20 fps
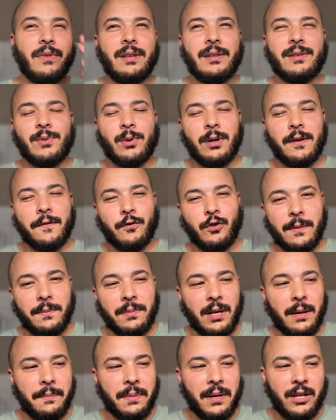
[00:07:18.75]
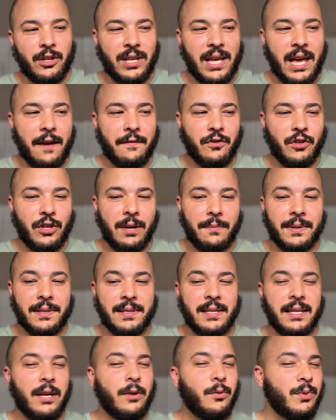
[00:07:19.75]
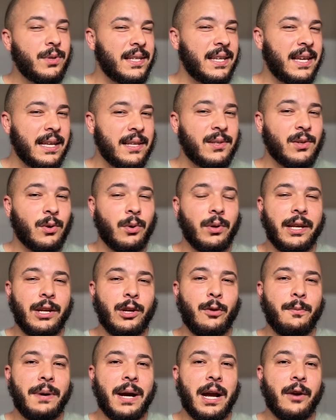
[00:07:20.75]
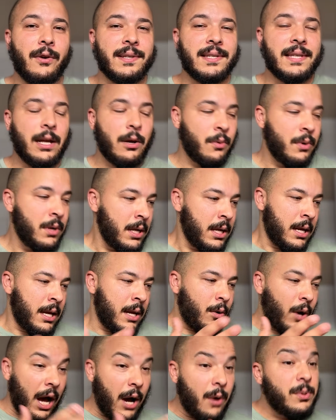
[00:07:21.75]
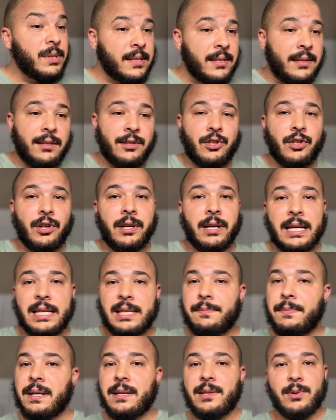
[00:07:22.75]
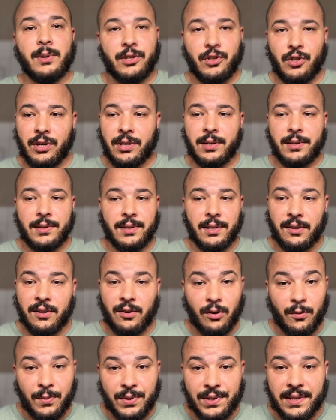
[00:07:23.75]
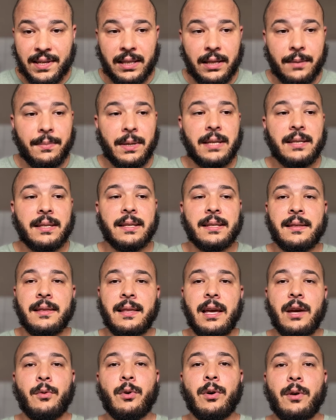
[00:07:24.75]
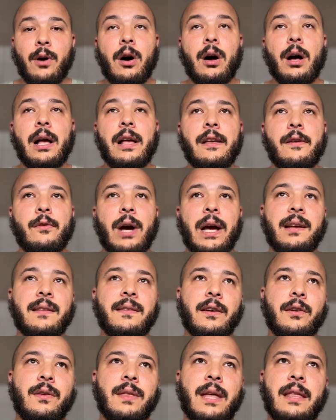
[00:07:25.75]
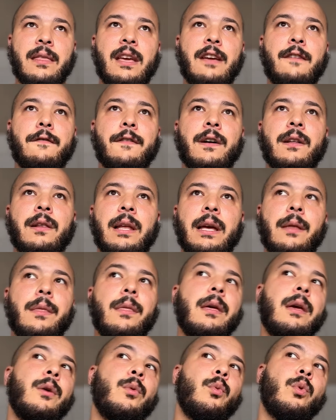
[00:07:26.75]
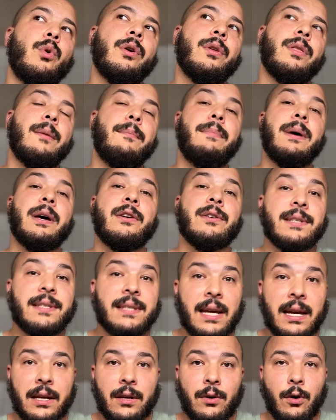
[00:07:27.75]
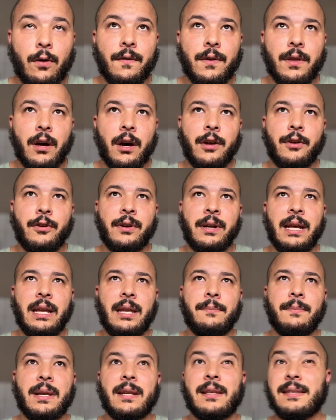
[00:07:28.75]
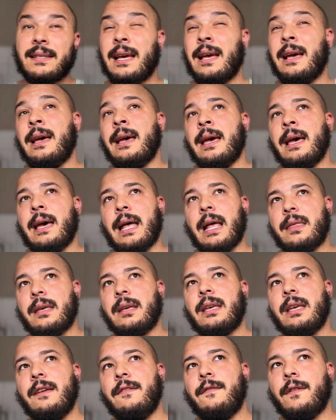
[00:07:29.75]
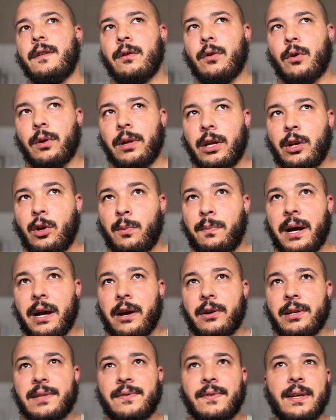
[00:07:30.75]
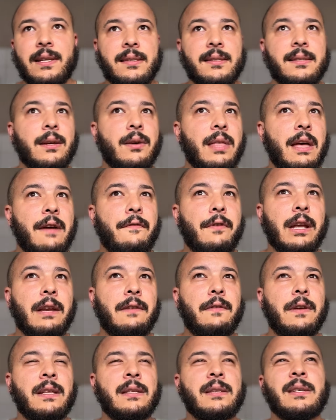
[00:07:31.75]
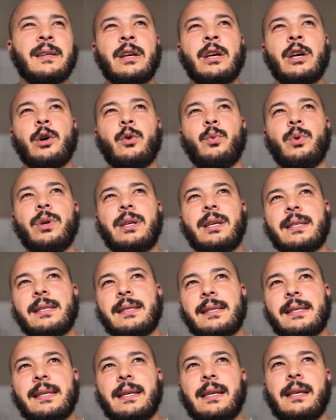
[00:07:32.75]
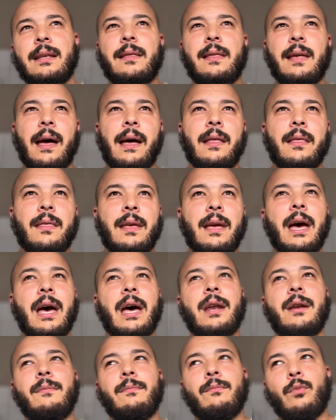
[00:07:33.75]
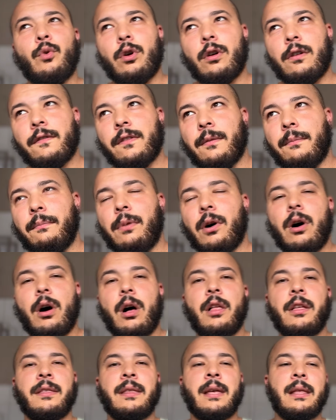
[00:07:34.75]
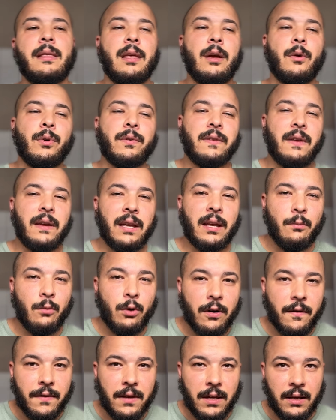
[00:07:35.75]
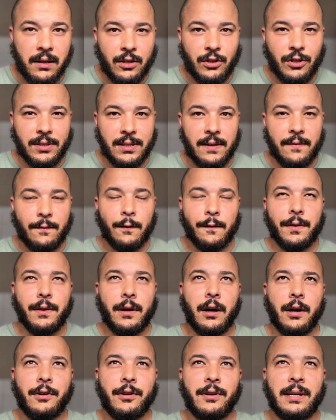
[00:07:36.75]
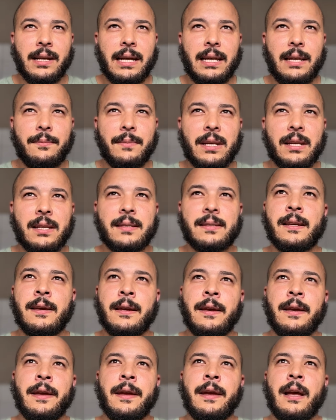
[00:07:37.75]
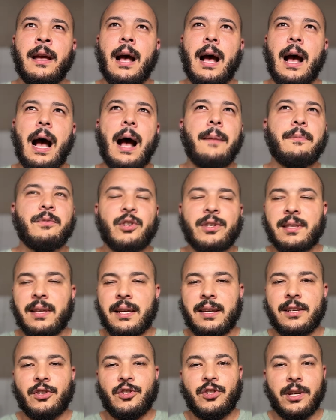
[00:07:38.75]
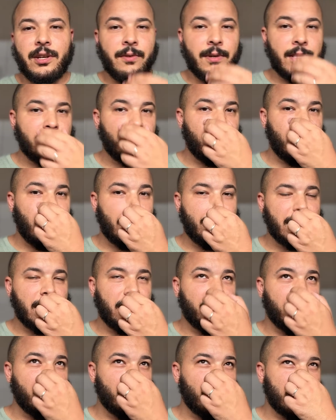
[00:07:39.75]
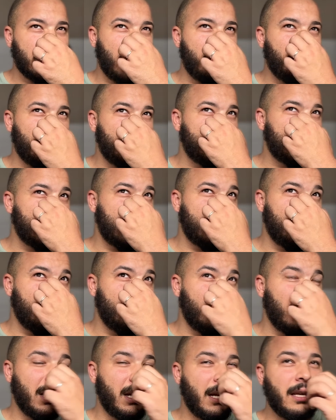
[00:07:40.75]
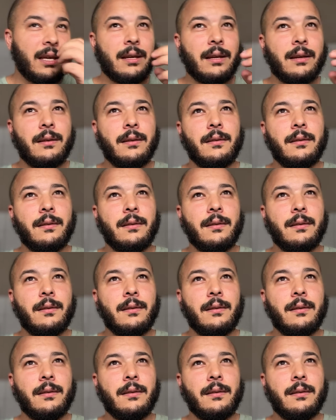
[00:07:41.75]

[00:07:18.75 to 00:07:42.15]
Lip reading: sort of tripped up in the CAF Champions League, it was against Orlando Pirates. Now, I was in Algeria. I speak to Algerians on an almost daily basis, and I could tell you that they felt like they were the better side over the 180 minutes. I think even Orlando Pirates fans and South African fans would concede that they had more of the ball and that they were taking more of the initiative over the 180 minutes. I'm just not as generous with MC Algiers. I would have said, like,